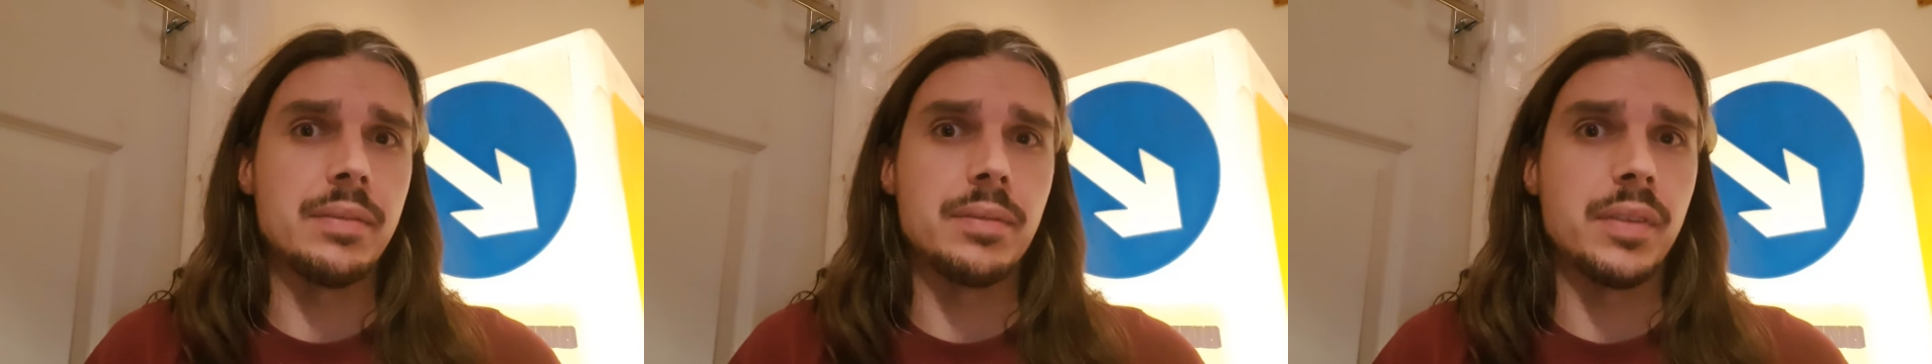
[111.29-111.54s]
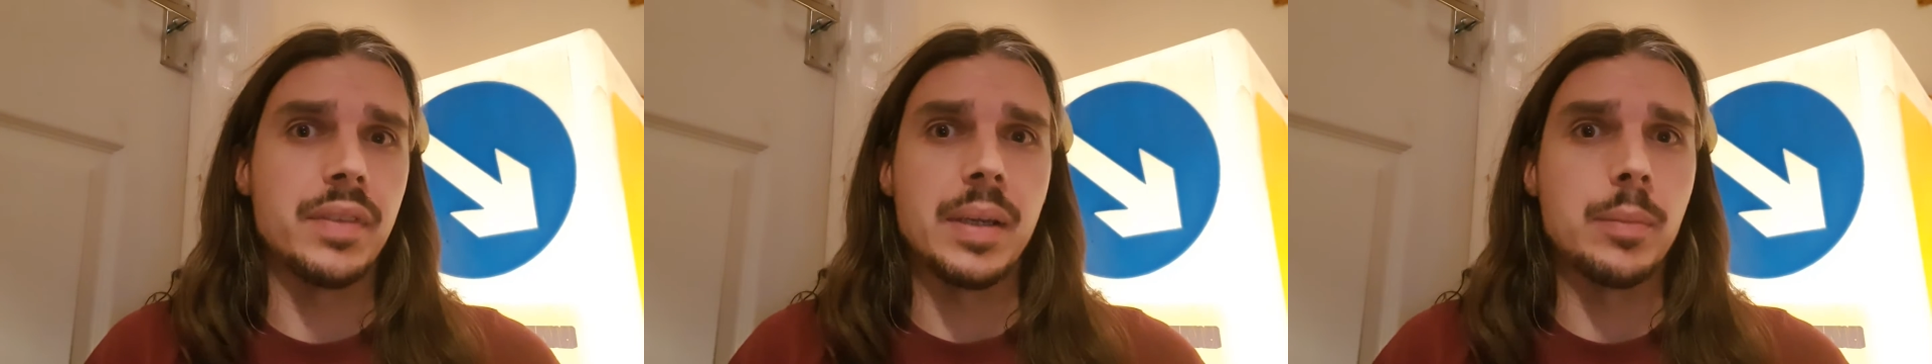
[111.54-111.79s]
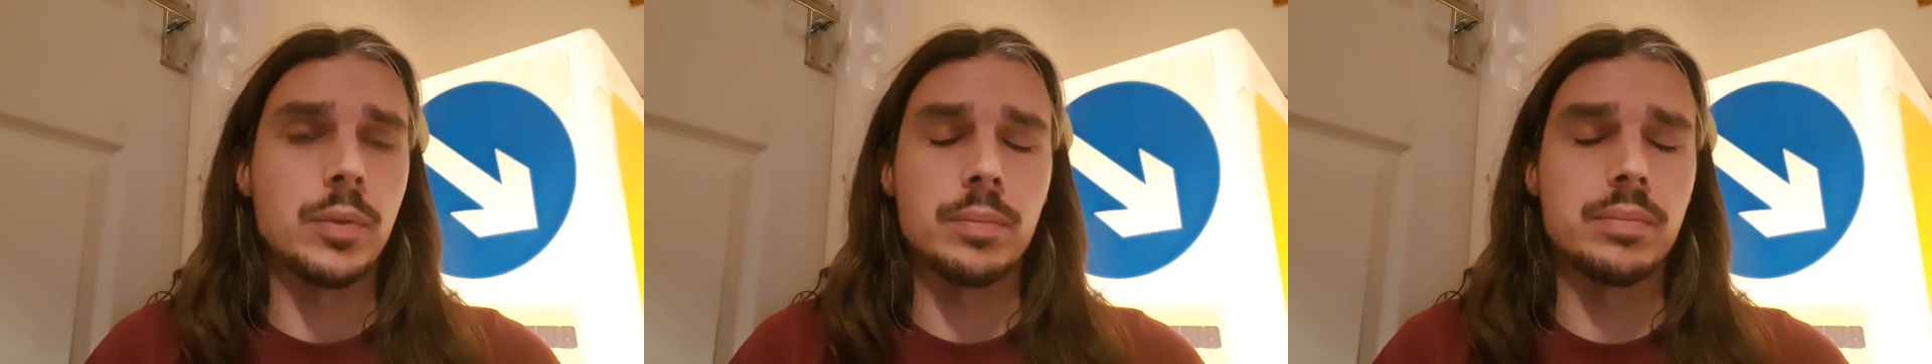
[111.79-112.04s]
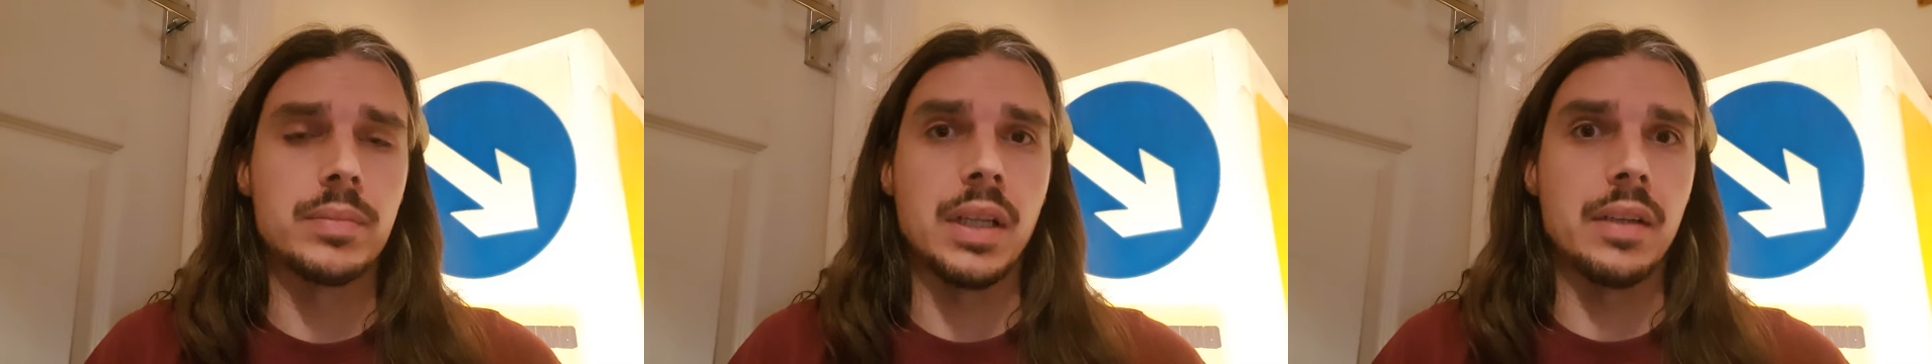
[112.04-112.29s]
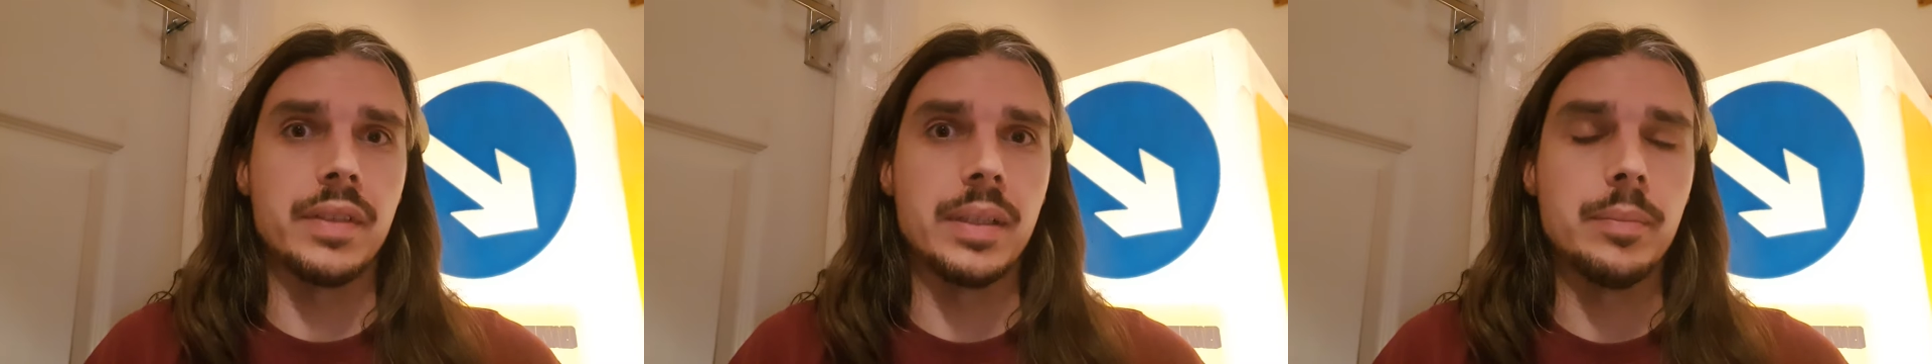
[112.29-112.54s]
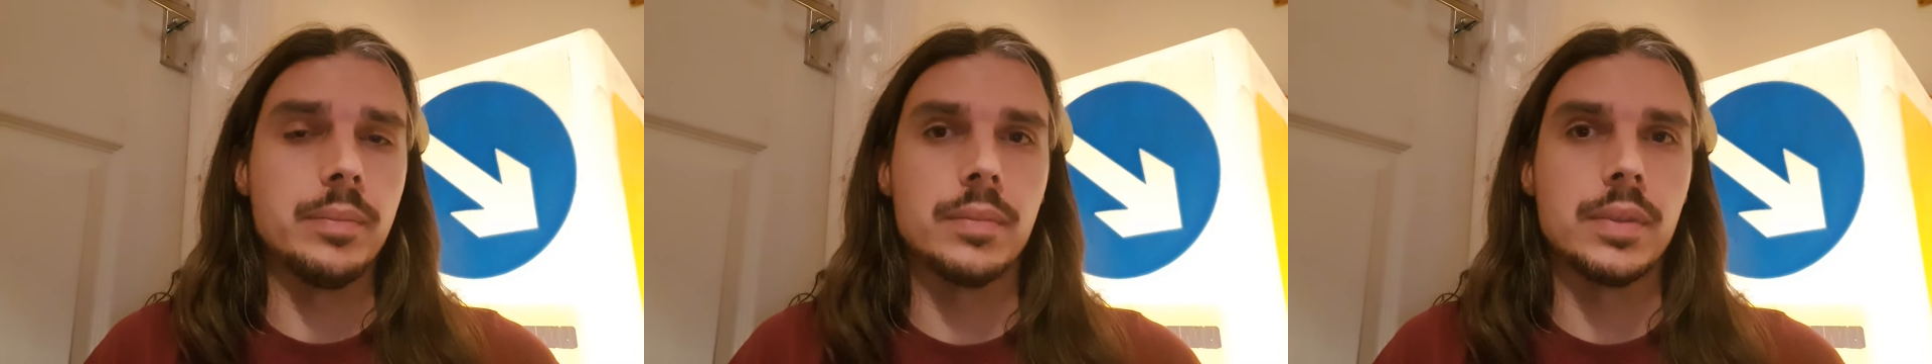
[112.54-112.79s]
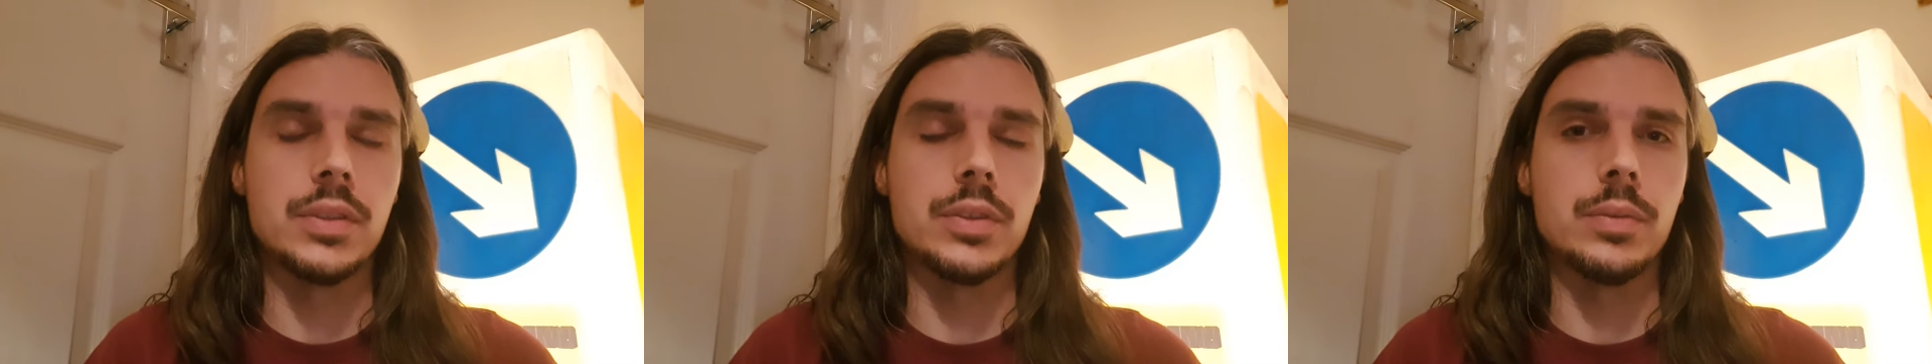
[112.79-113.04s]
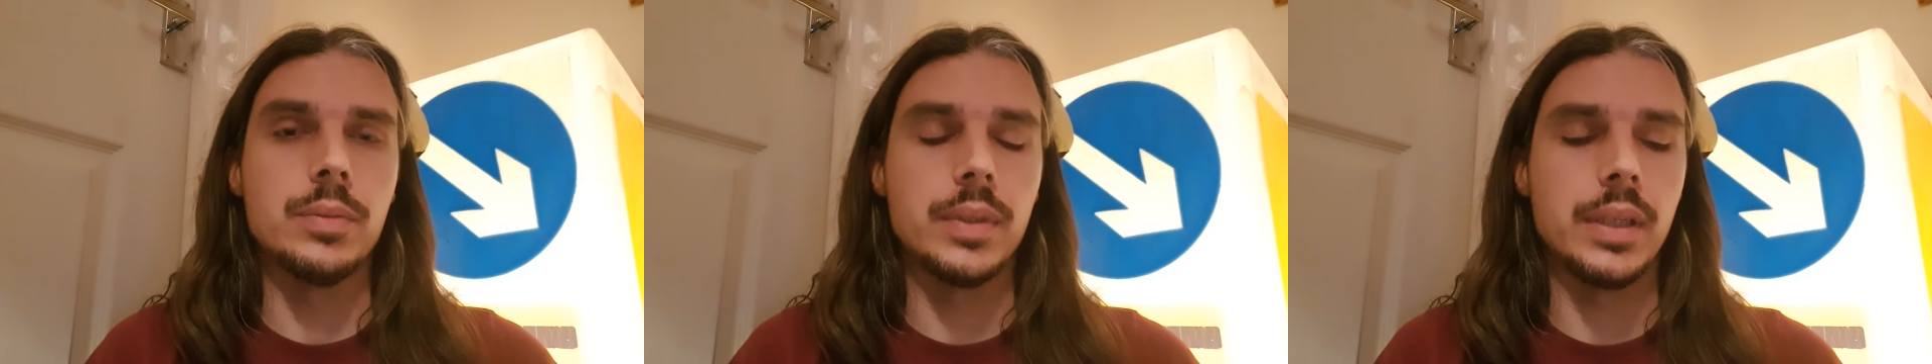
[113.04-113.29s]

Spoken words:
of them or none of them at all.